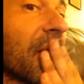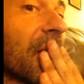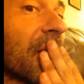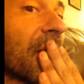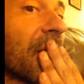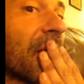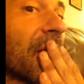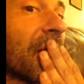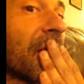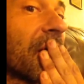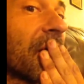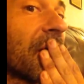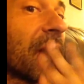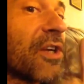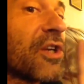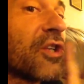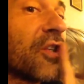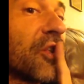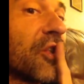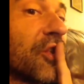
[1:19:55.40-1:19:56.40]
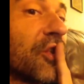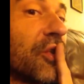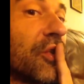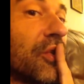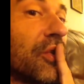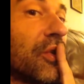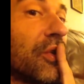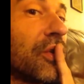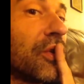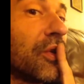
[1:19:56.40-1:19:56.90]
My friend Chris
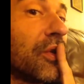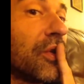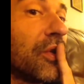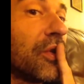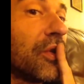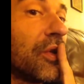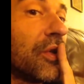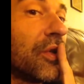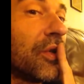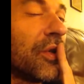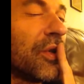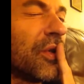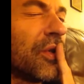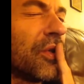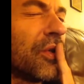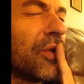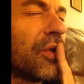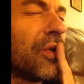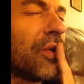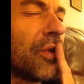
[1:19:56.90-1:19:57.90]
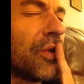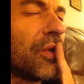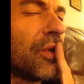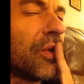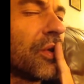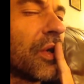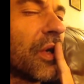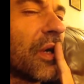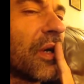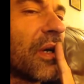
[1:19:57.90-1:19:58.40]
from uh, Hartselle,
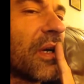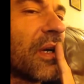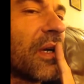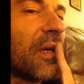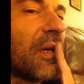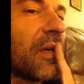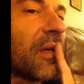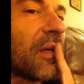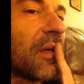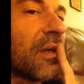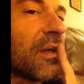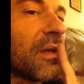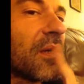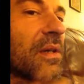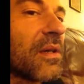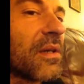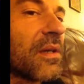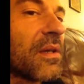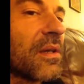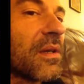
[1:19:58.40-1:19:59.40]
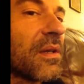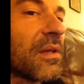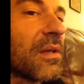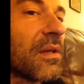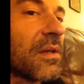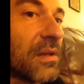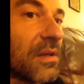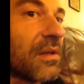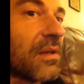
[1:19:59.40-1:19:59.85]
he used to make weird